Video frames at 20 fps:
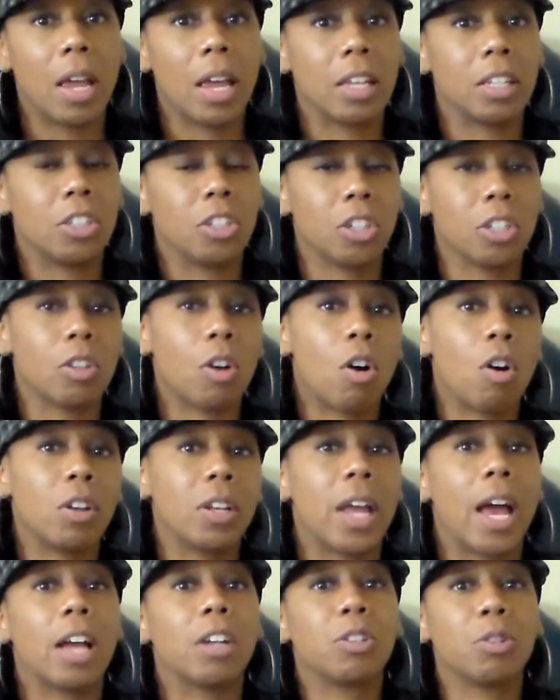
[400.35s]
it's just all
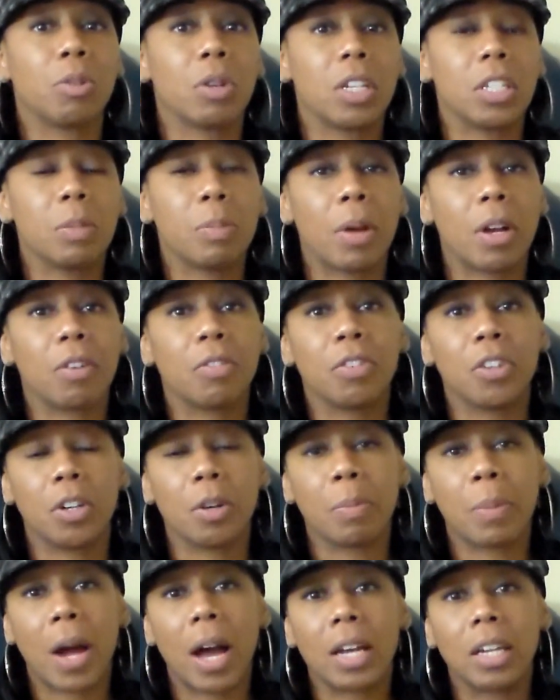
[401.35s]
natural and it's better for
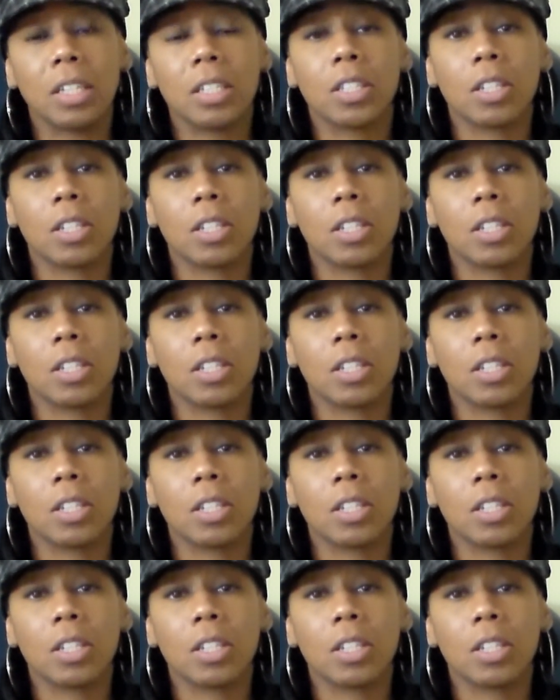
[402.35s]
your body.